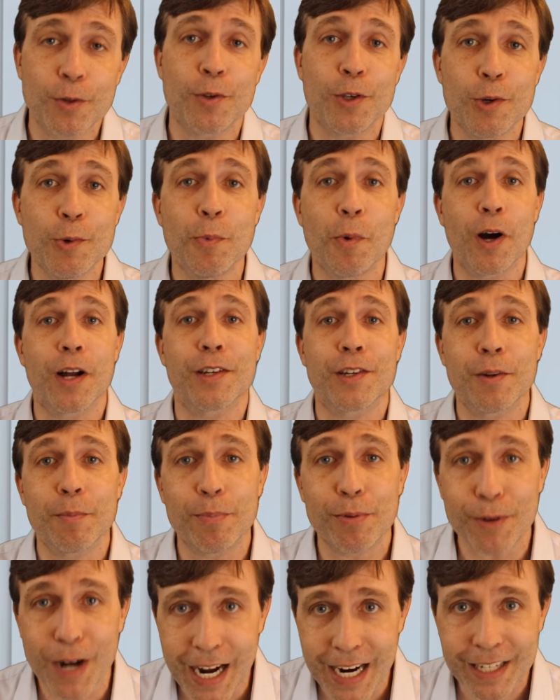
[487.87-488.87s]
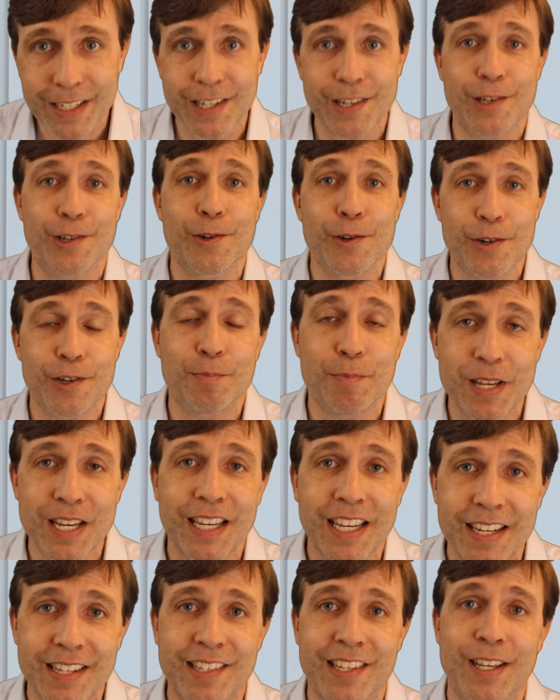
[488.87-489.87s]
You want to practice your
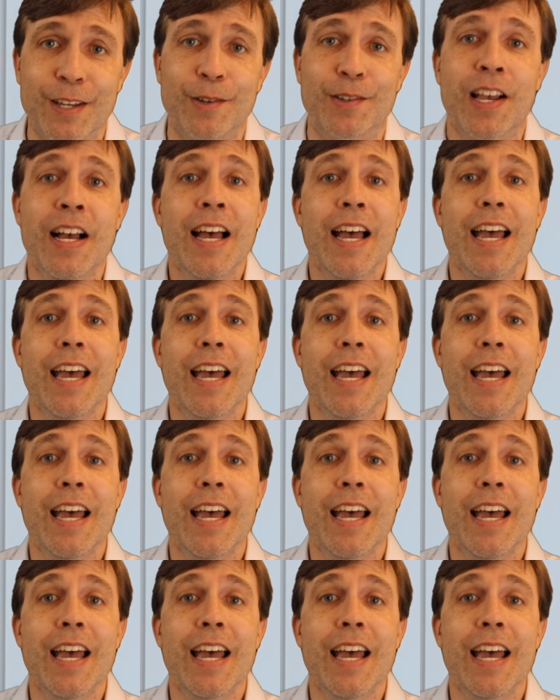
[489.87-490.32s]
speaking skills